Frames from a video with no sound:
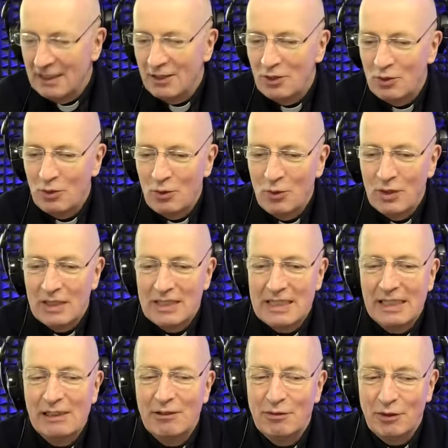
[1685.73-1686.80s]
Do
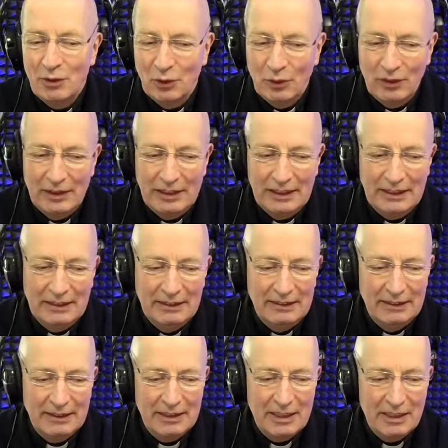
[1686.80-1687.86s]
telephone, and
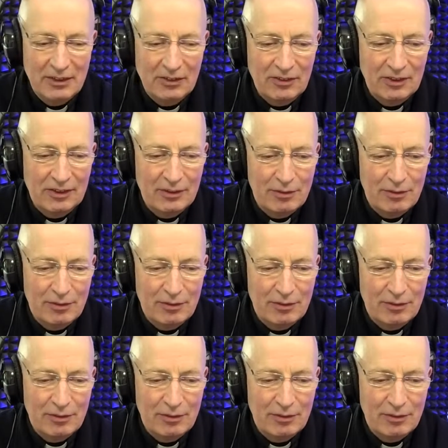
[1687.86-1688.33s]
there's